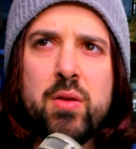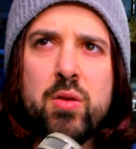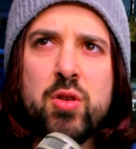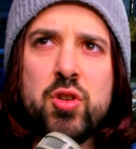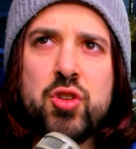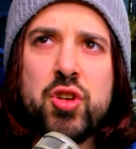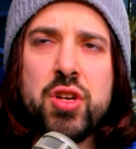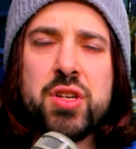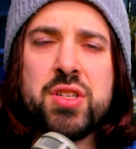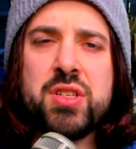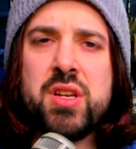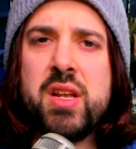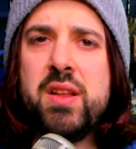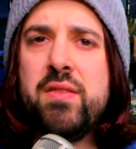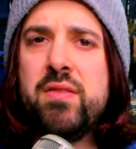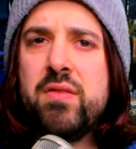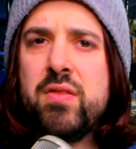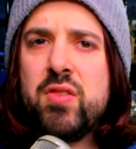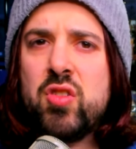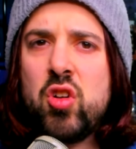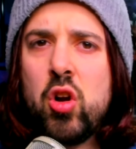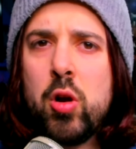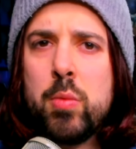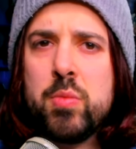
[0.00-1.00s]
just in
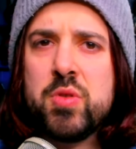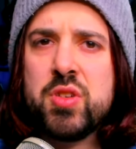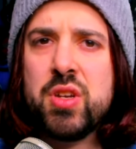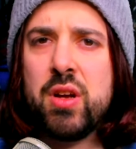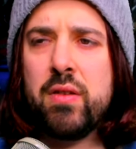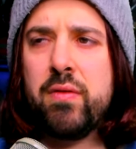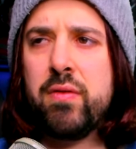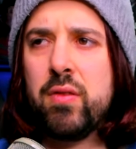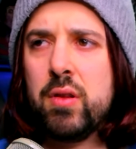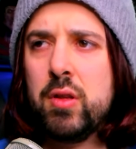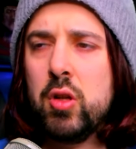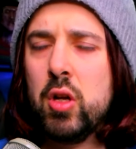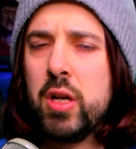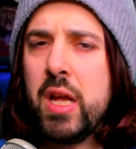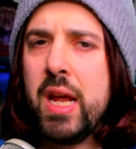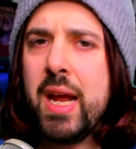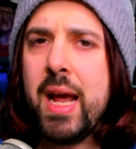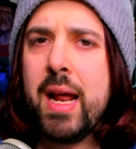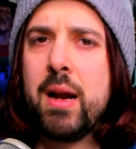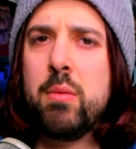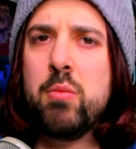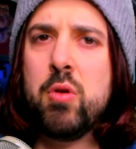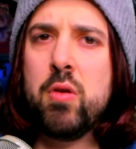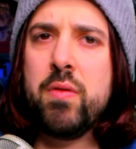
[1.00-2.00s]
terms of
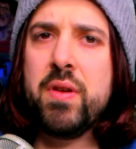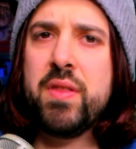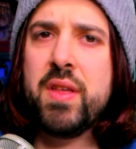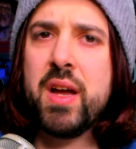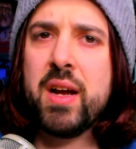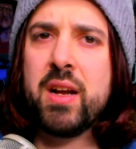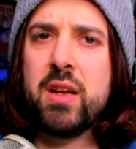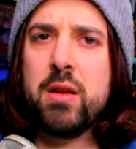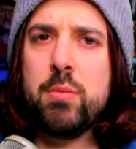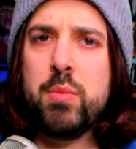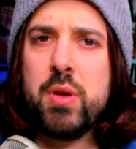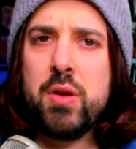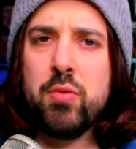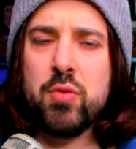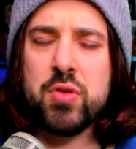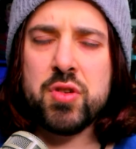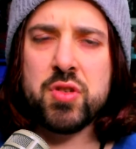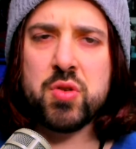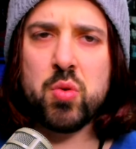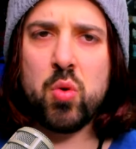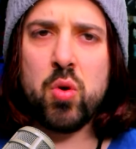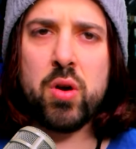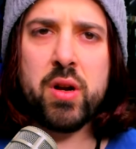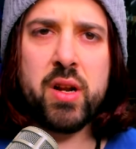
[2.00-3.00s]
looking at a movie that can be
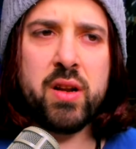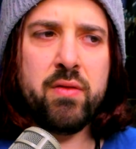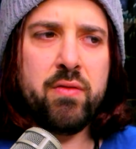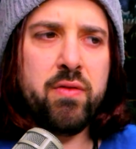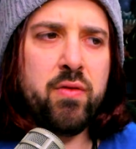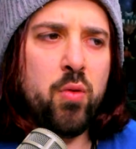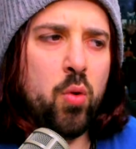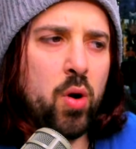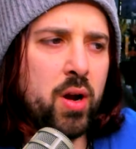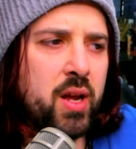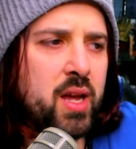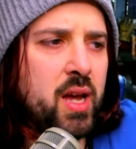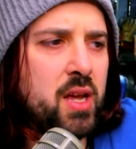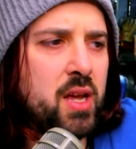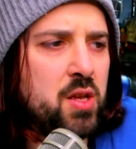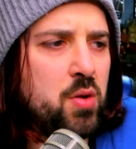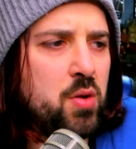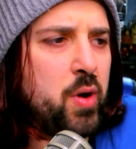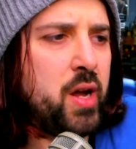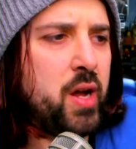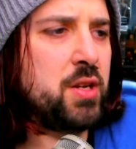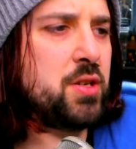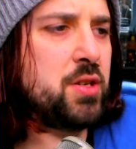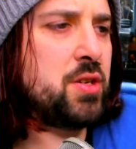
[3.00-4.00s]
restored in 4K
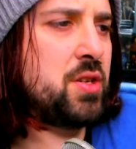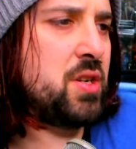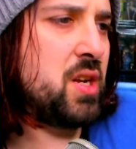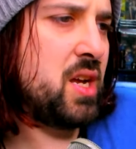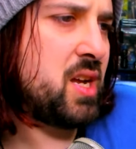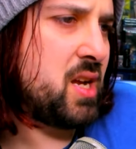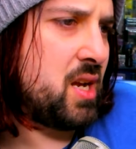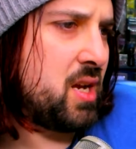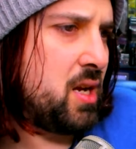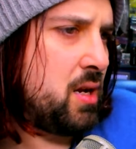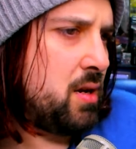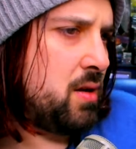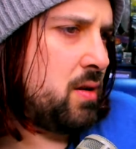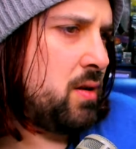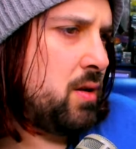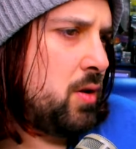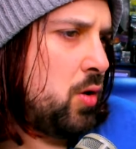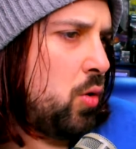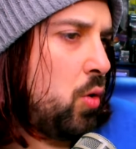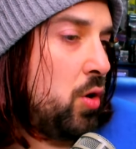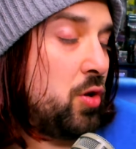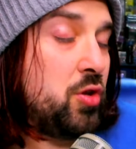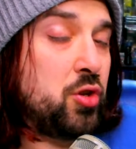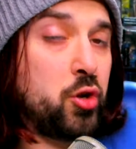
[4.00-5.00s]
UHD
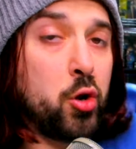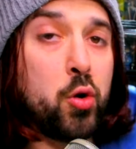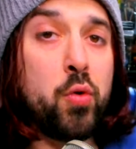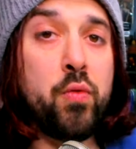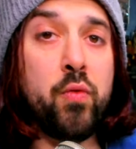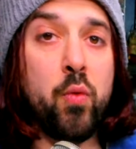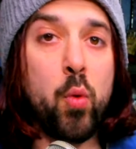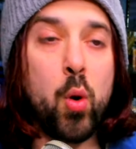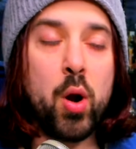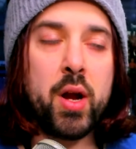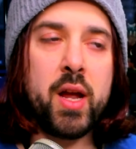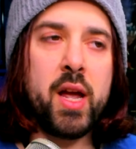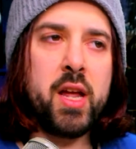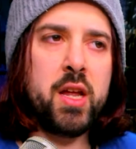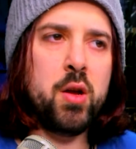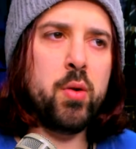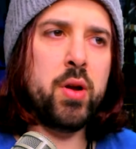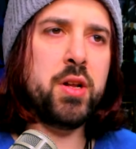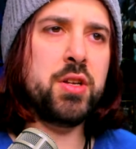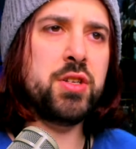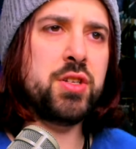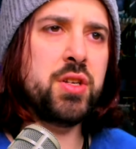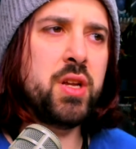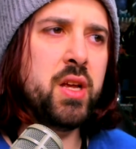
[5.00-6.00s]
or to 4K
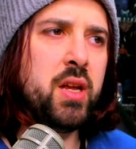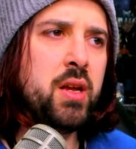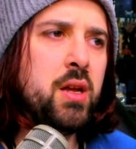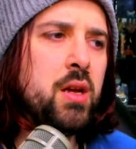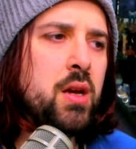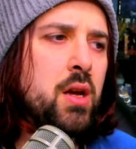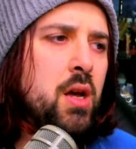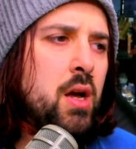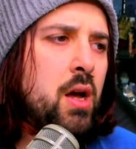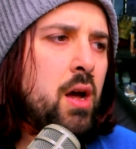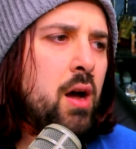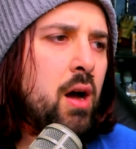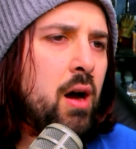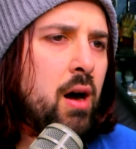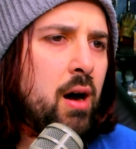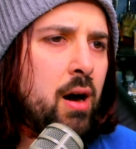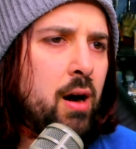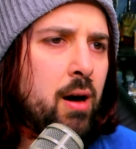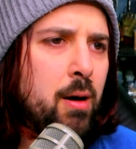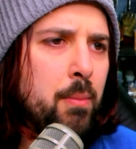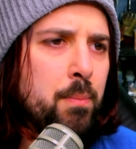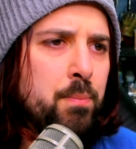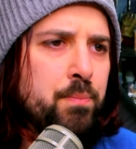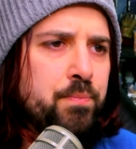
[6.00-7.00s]
UHD,
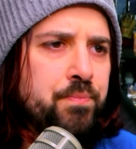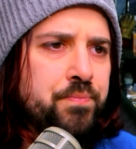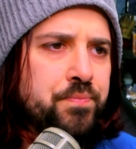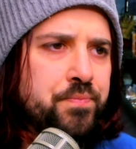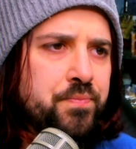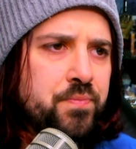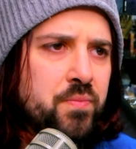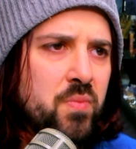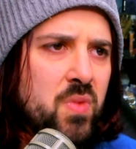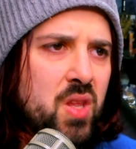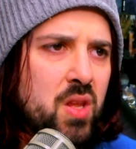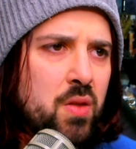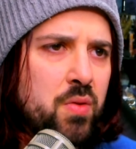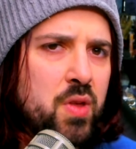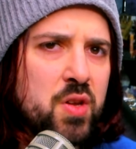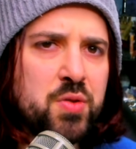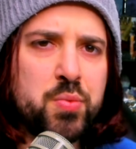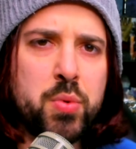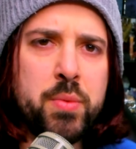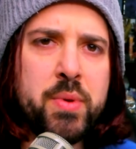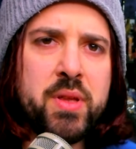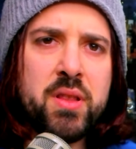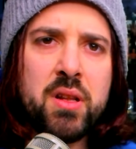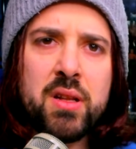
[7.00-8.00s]
um, this
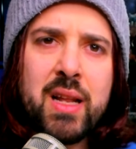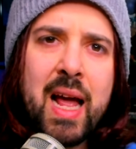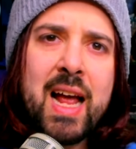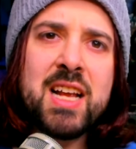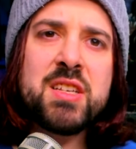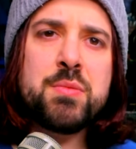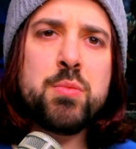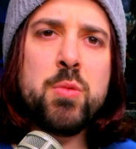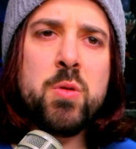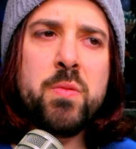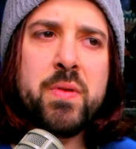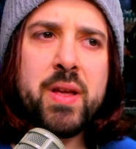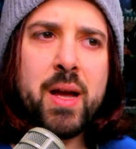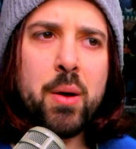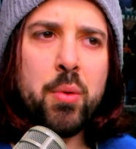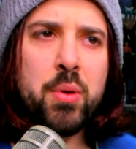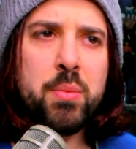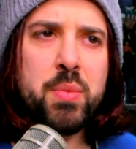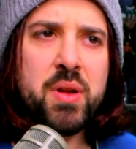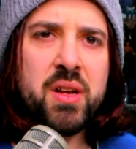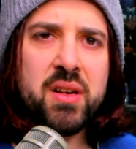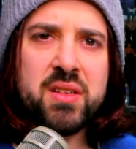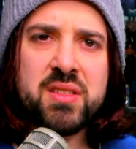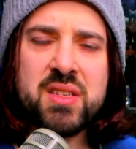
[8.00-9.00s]
would be the last movie I would
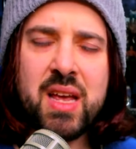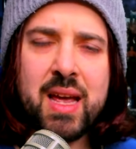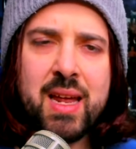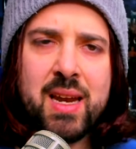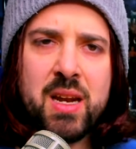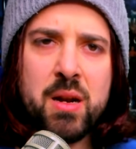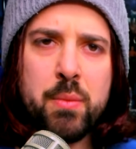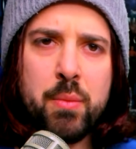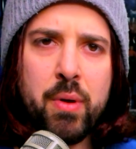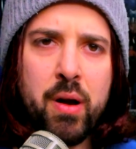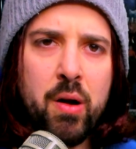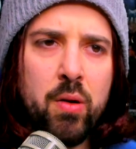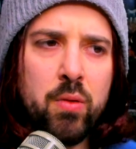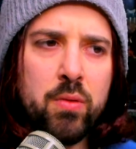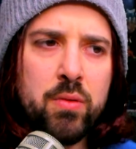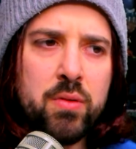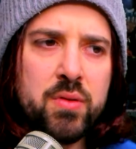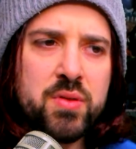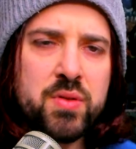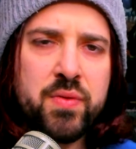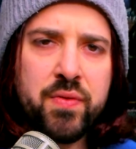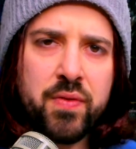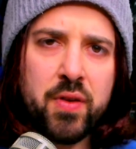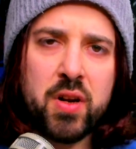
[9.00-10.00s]
be excited about.
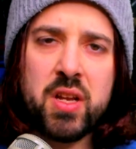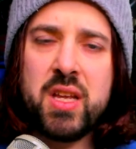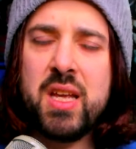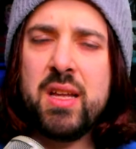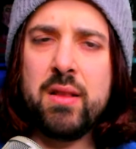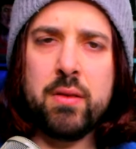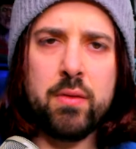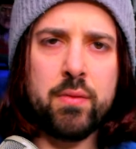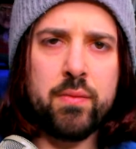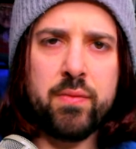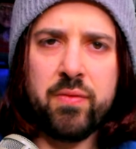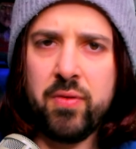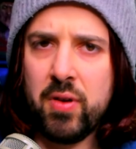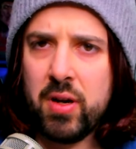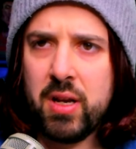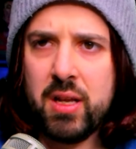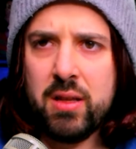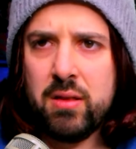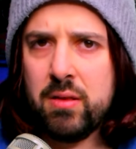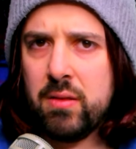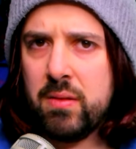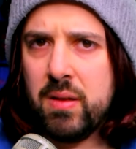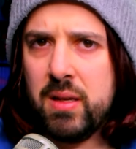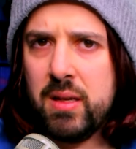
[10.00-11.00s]
Forget forget
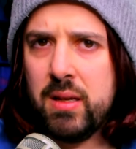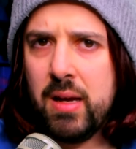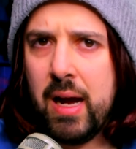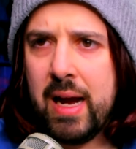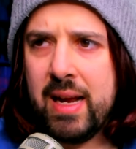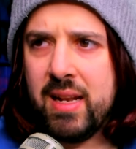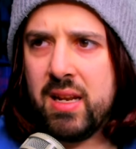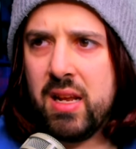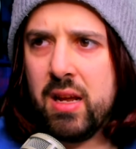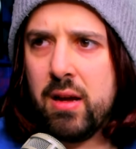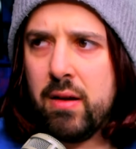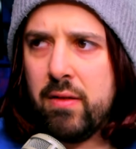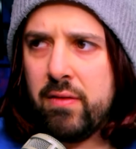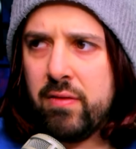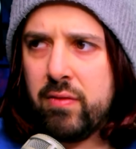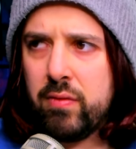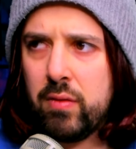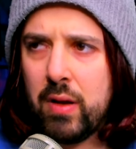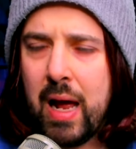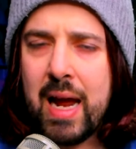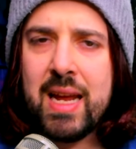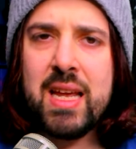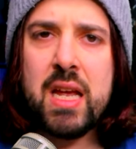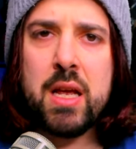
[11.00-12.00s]
the idea of
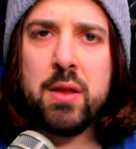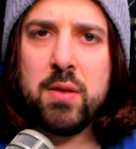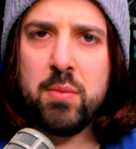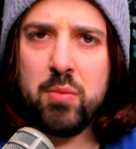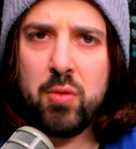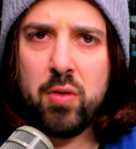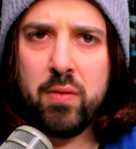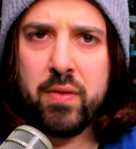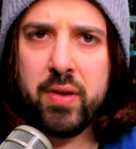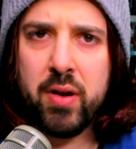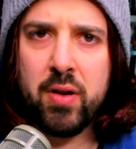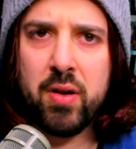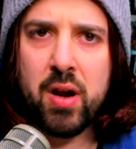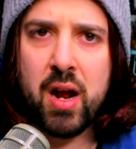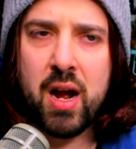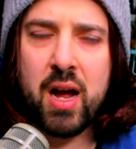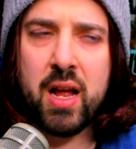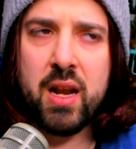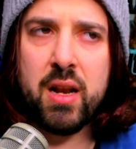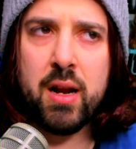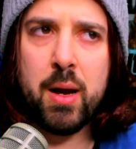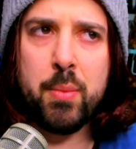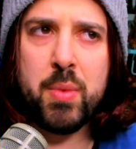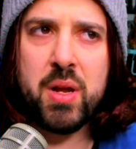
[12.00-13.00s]
liking the movie or
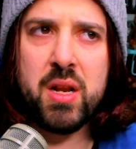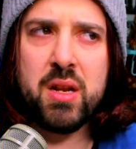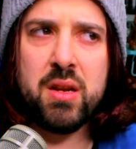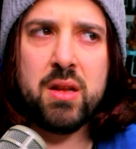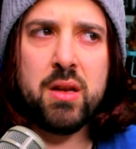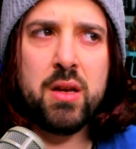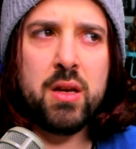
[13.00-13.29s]
not. I mean,